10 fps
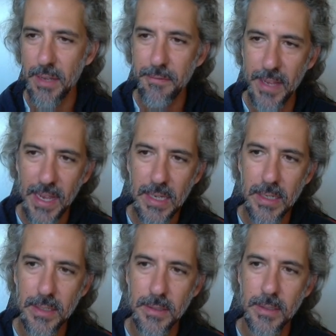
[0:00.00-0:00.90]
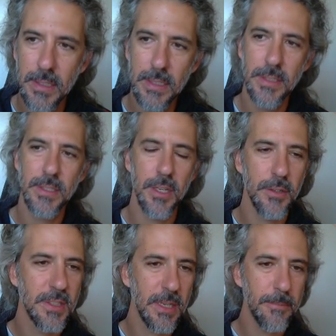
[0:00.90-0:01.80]
tag. So
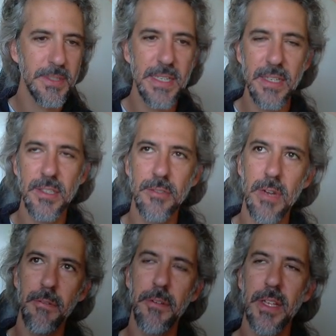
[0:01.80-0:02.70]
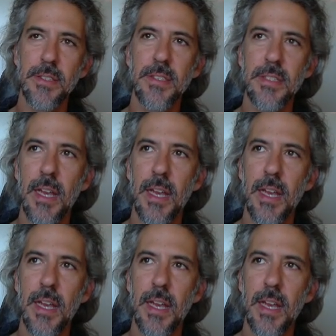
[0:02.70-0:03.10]
subscenes reference